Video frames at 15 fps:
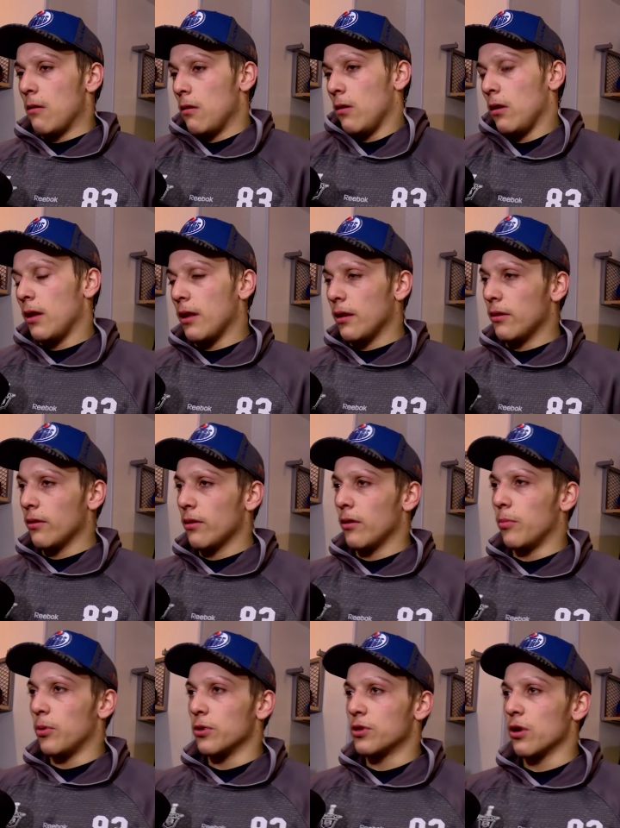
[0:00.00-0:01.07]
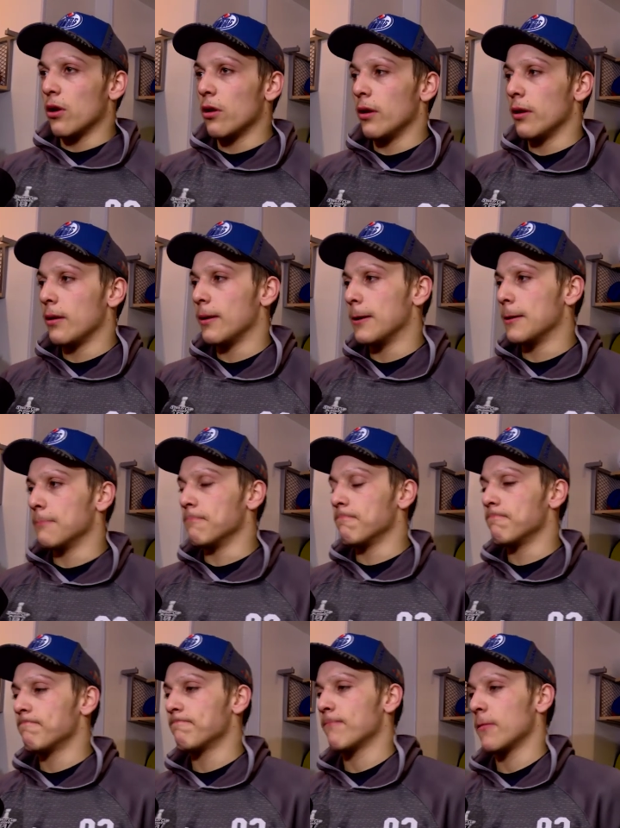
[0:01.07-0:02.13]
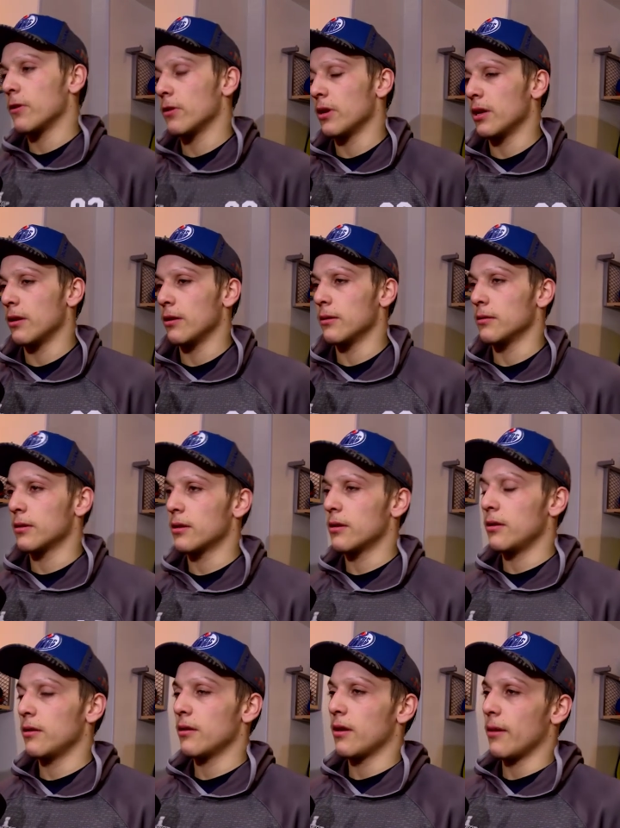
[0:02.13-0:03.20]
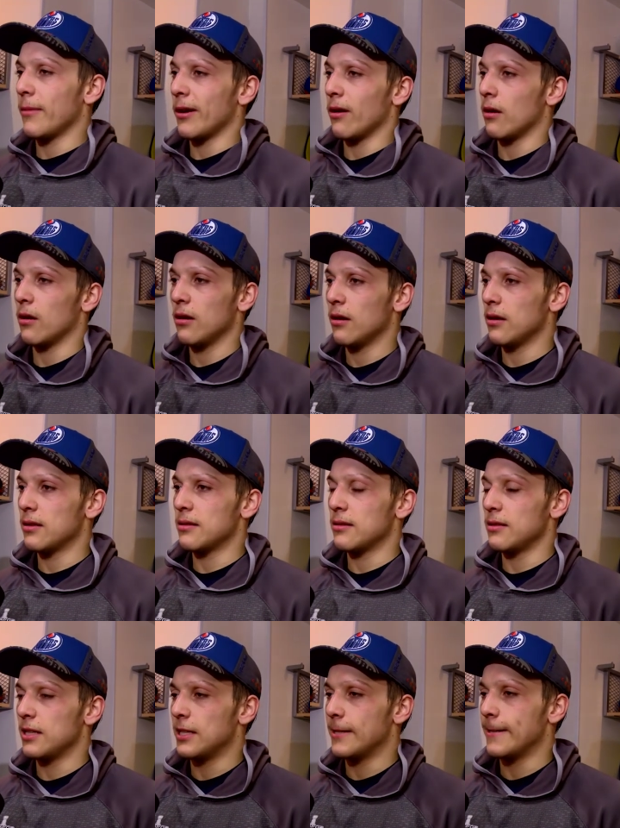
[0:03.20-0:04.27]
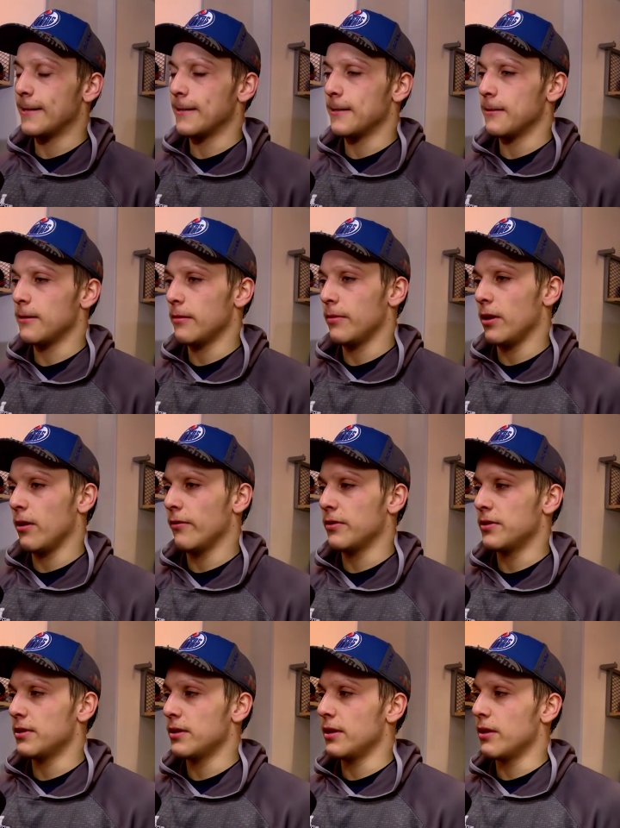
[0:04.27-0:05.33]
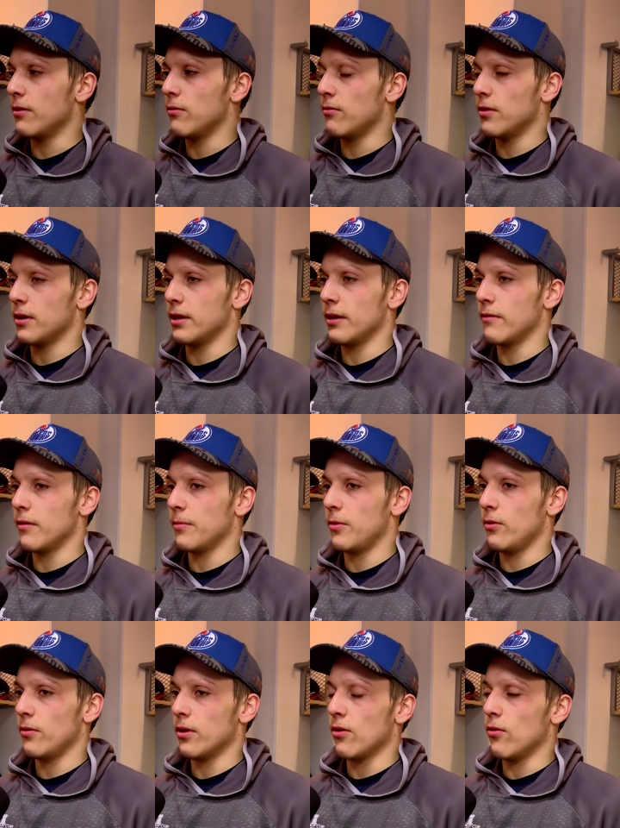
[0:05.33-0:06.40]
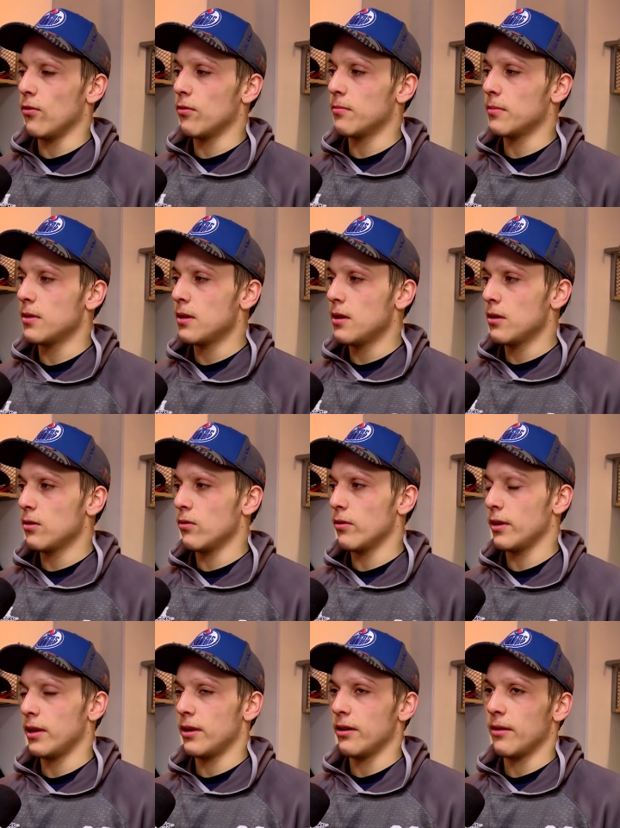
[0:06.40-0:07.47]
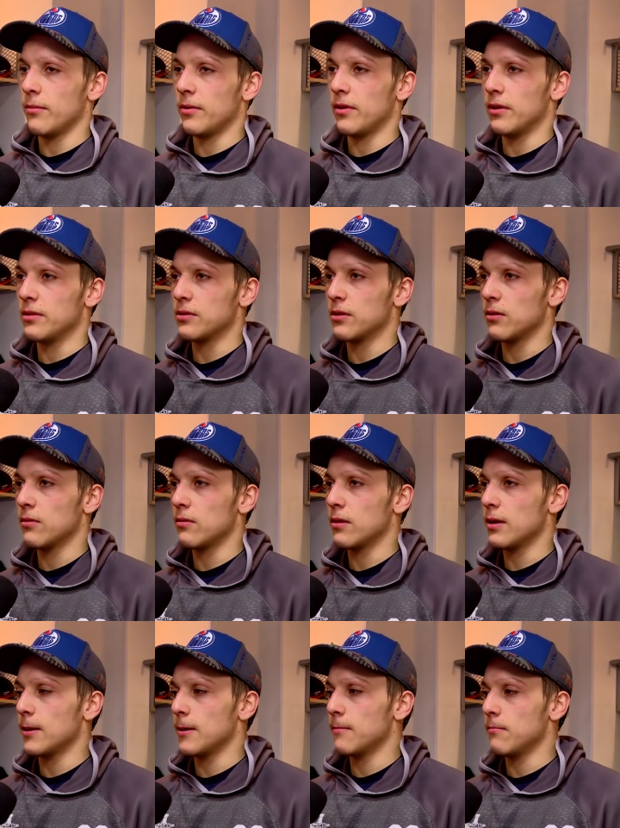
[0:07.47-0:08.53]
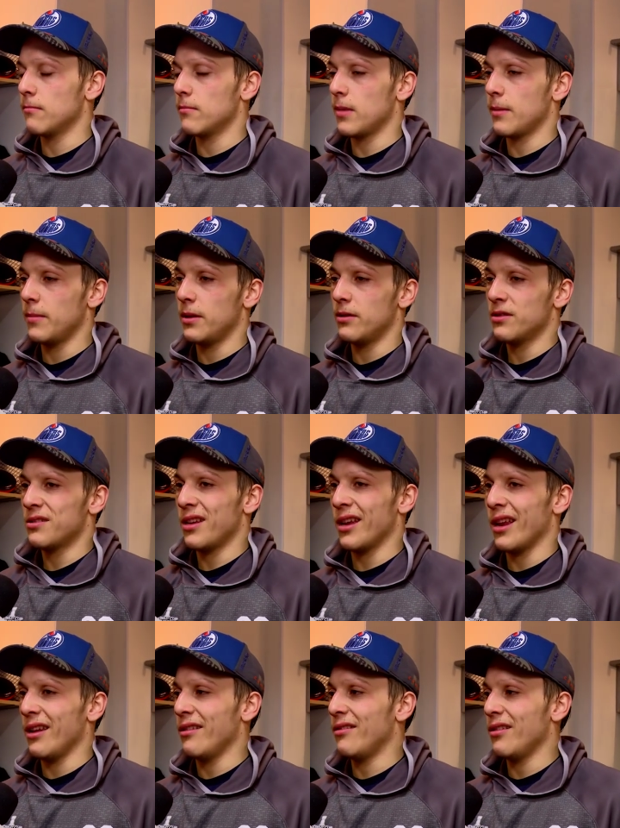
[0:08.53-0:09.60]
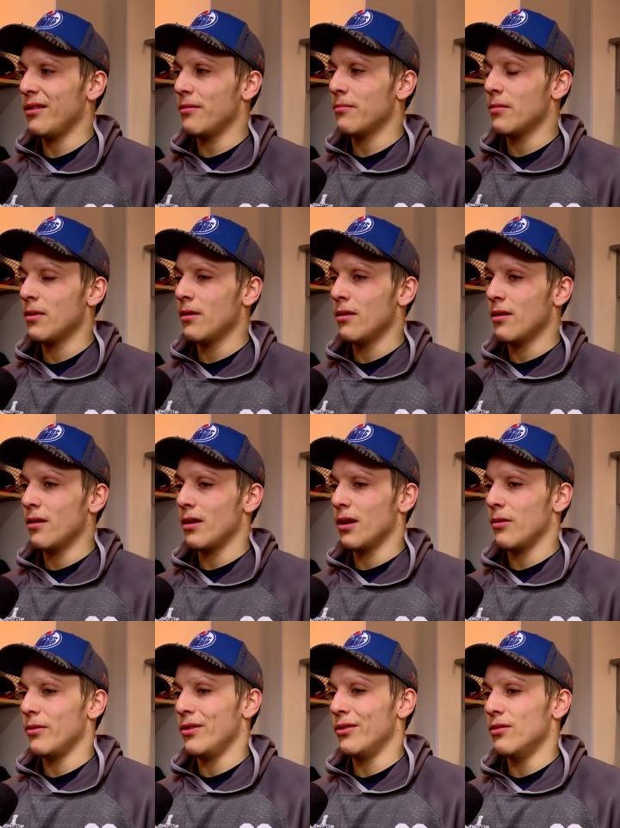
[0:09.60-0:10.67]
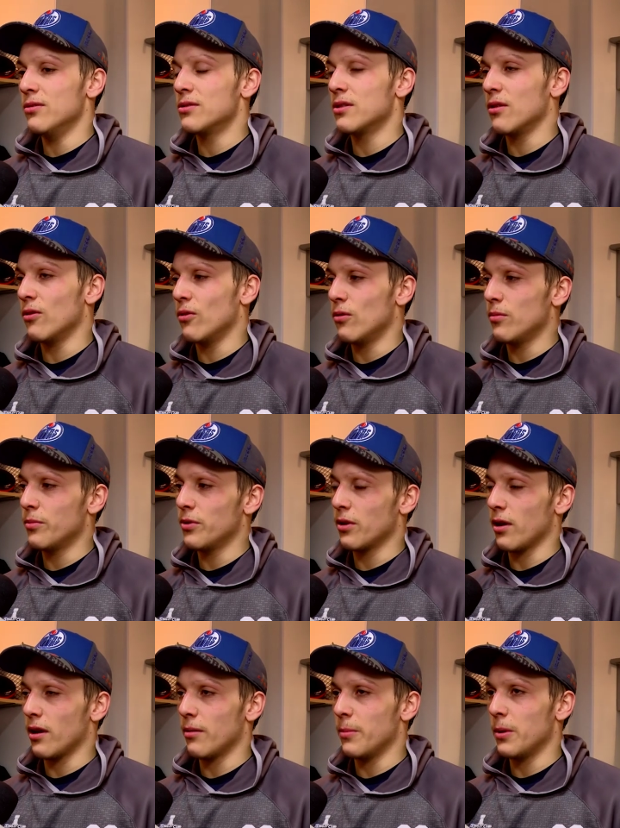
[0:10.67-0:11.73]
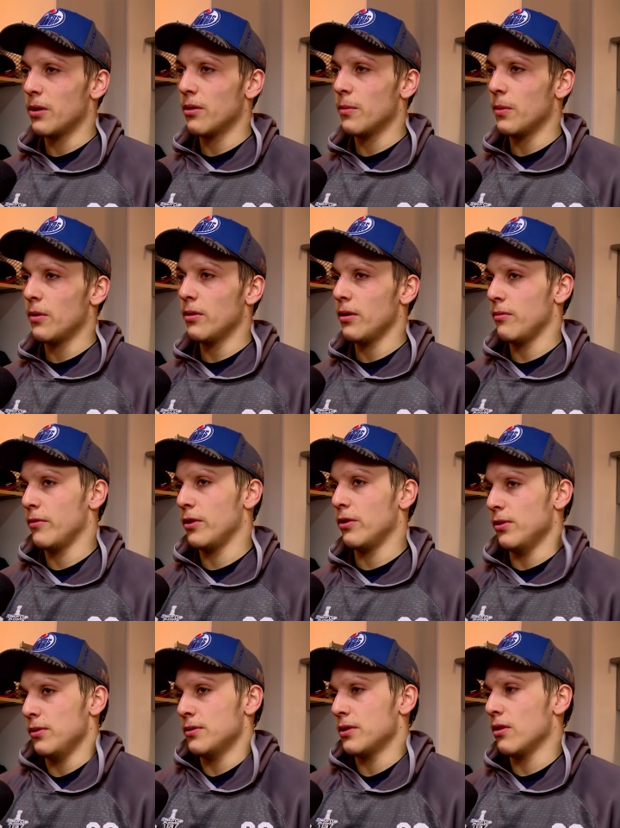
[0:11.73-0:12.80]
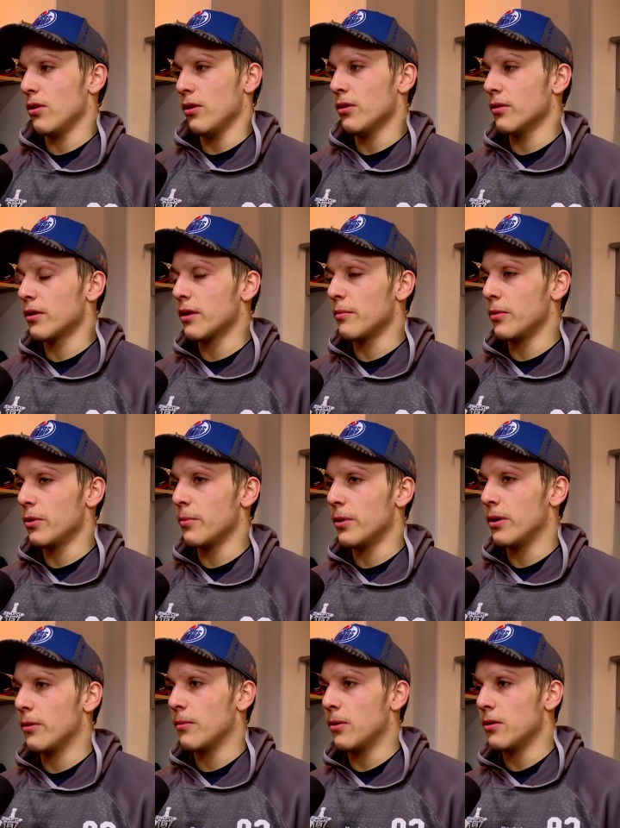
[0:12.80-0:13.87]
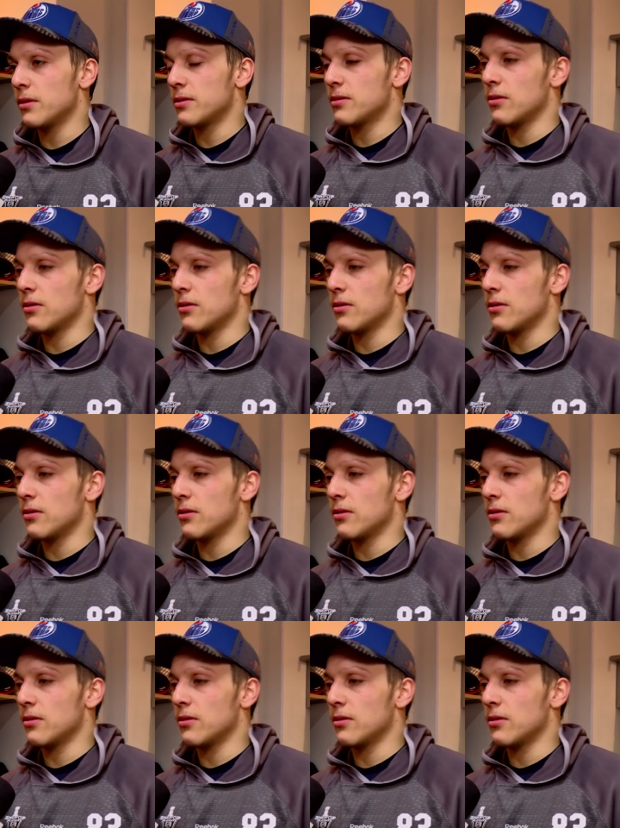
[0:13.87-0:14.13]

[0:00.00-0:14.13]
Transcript: Well, I think they're going to push hard. Um, they're going to at hard at us, and uh, I mean, obviously they don't want to give up two at home going into Edmonton. So, um, I mean, just like any team, uh, when you lose at home, you're kind of bitter about it, and when you lose at all, you're you're bitter about it.